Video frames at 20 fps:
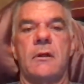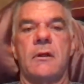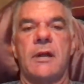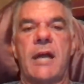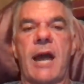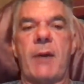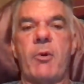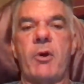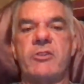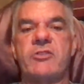
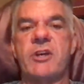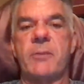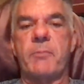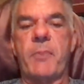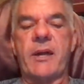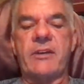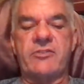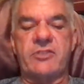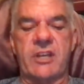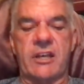Cowboys up
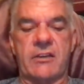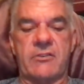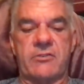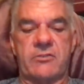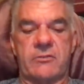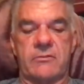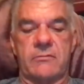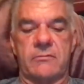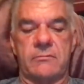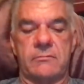by
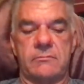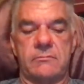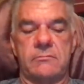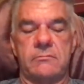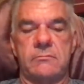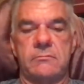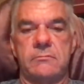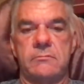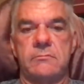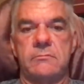six,
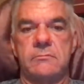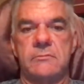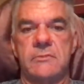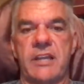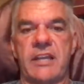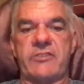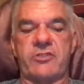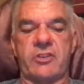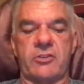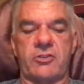
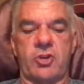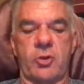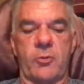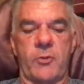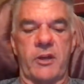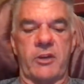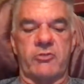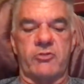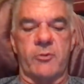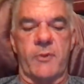less than 2
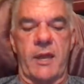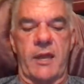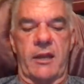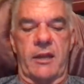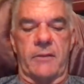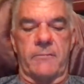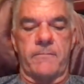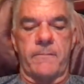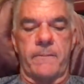minutes remaining.